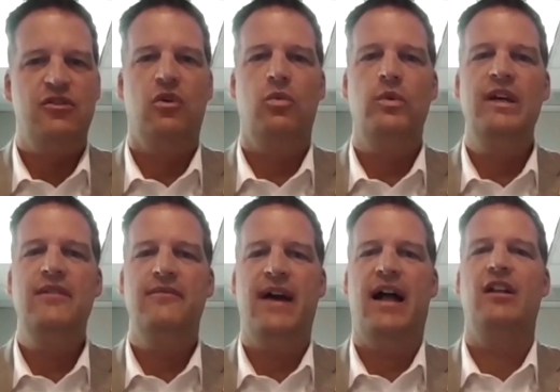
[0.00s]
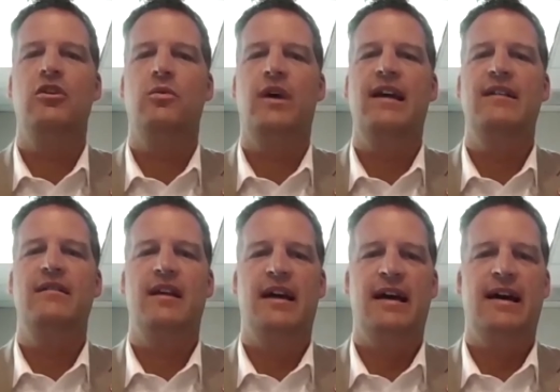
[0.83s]
So we evaluate
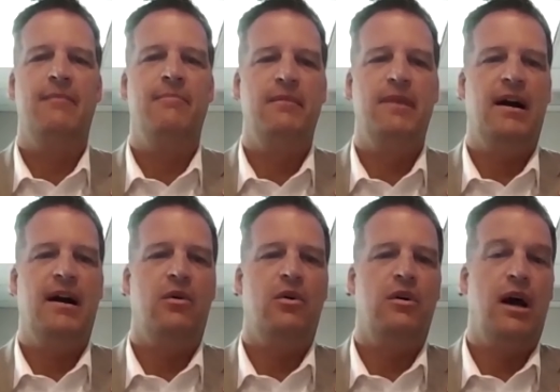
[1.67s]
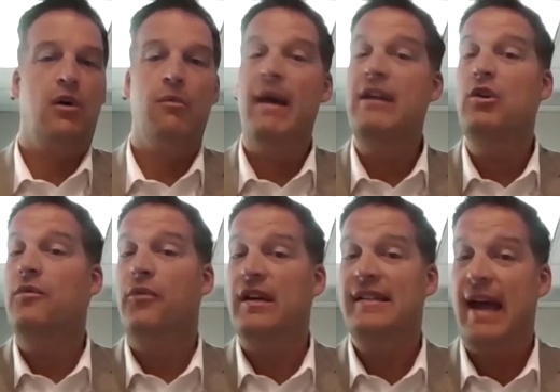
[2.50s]
um, our our menu,
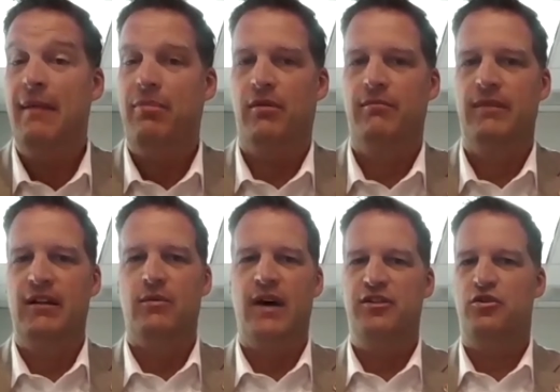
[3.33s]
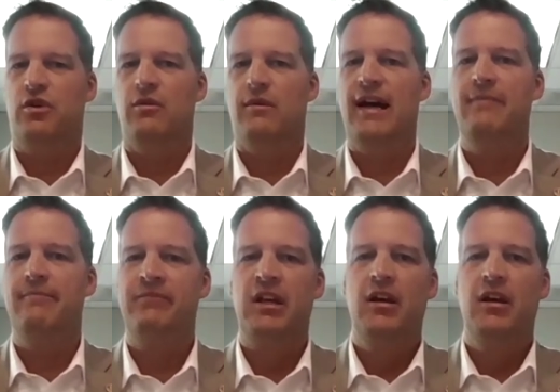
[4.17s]
for example, in the restaurant, right?